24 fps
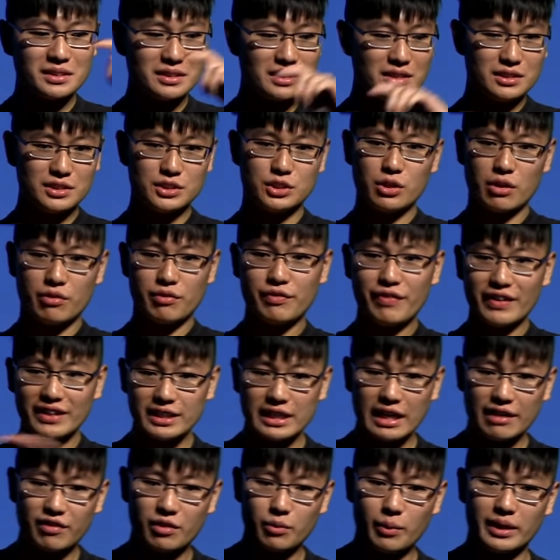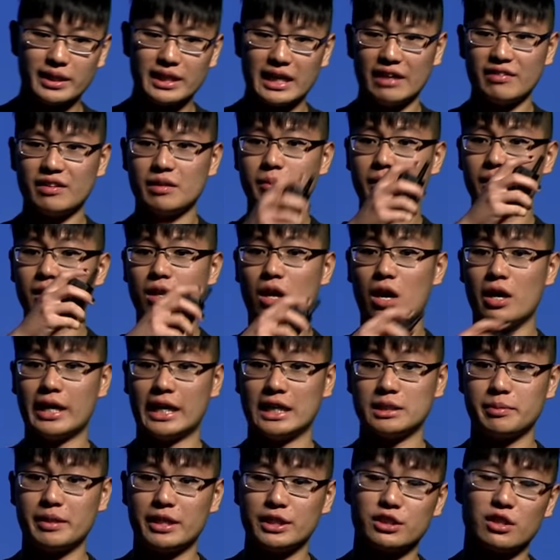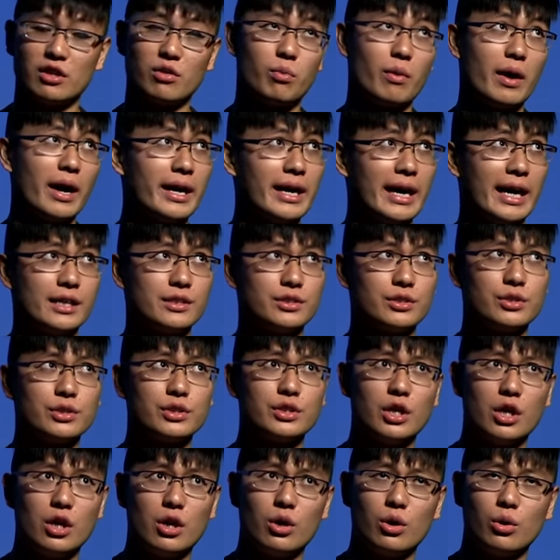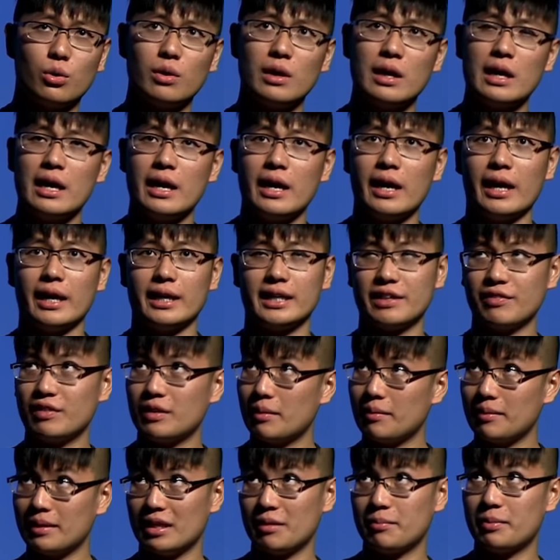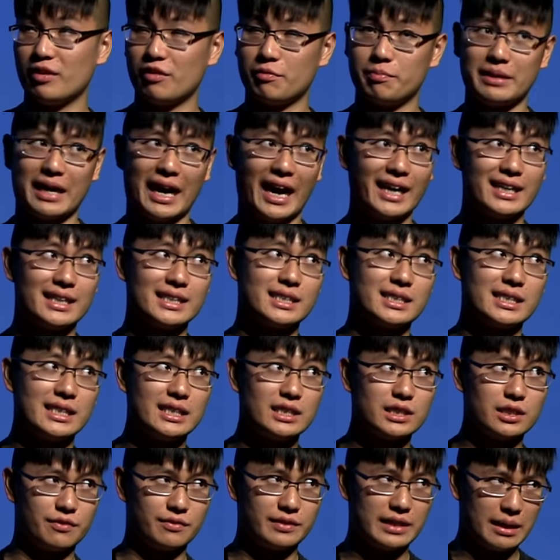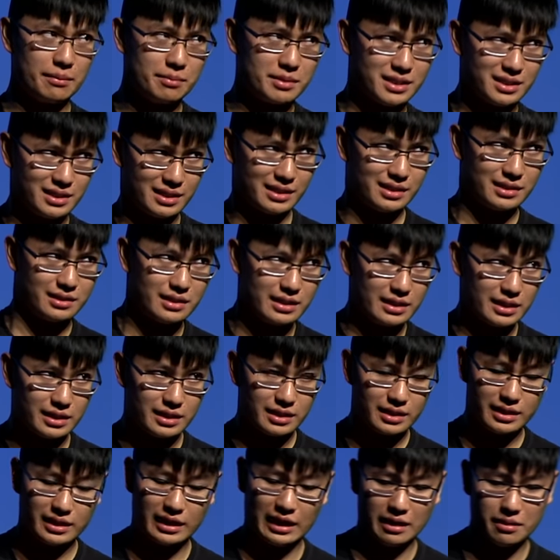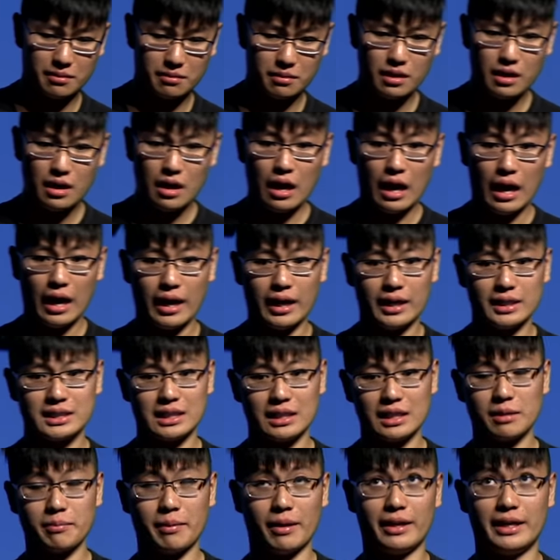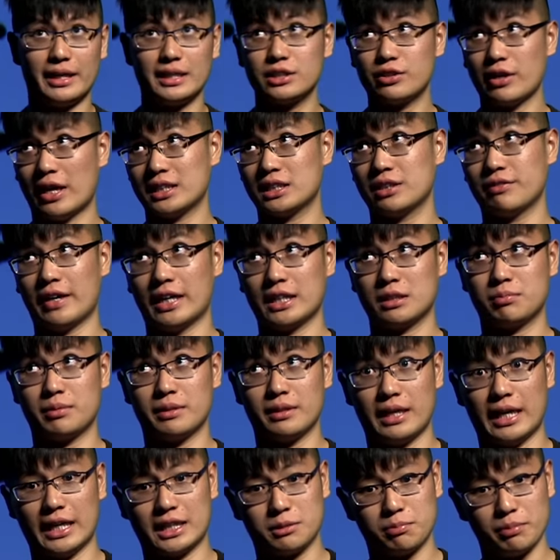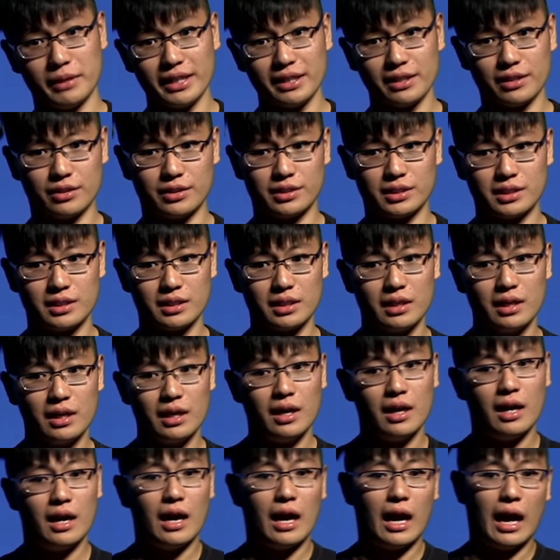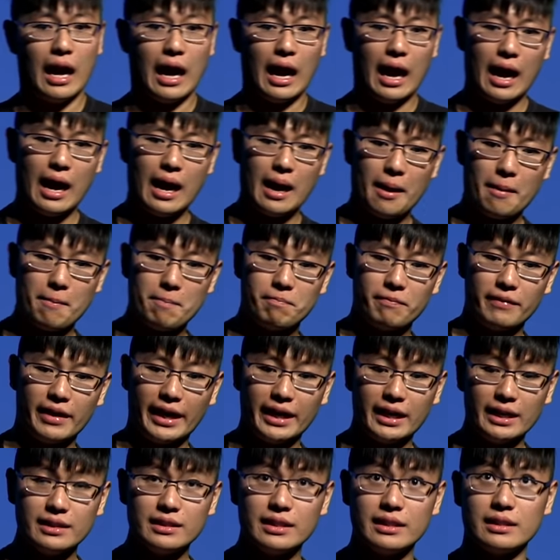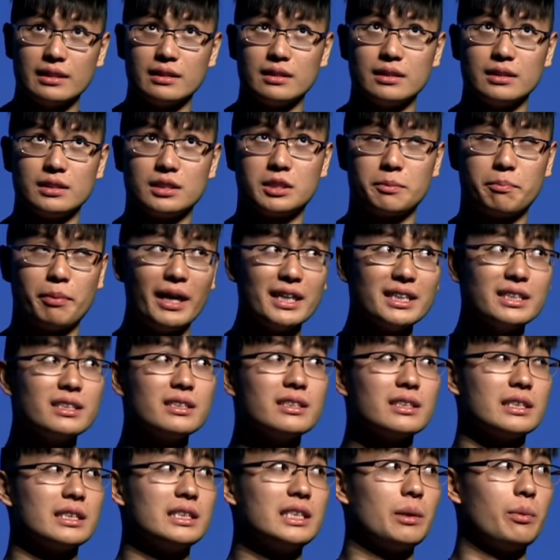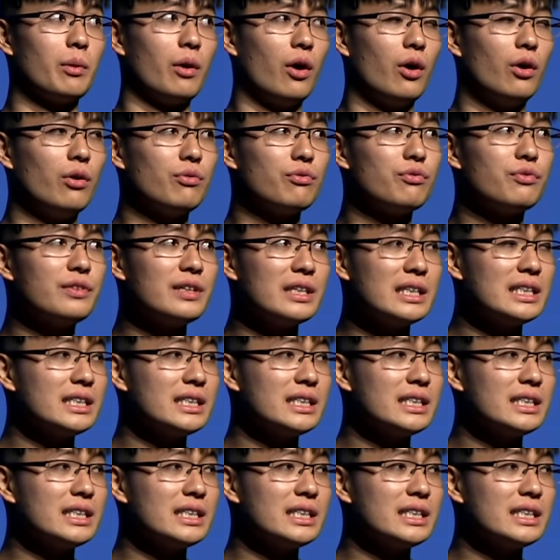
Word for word: so I refunded everyone, gave them a long explanation of why I had to go, gave them a little bit of behind the scenes of game design thinking and uh, something about interactive explainers. Um, and surprisingly, they were all really